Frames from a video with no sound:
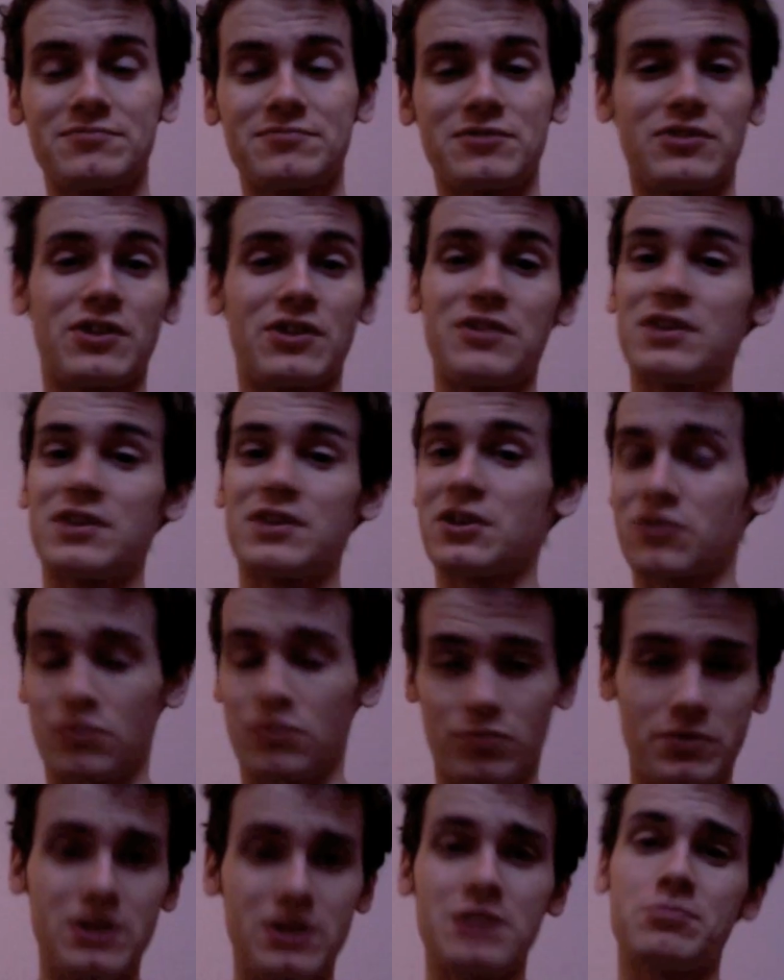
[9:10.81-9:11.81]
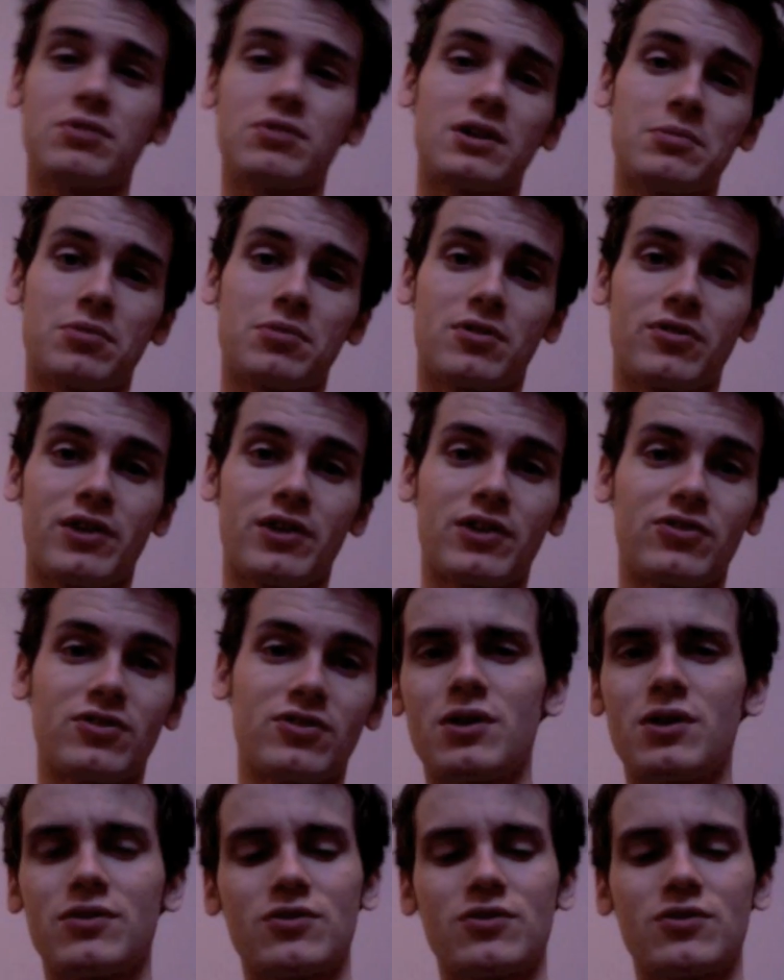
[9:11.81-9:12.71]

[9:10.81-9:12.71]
because I think it's a really pretty progression.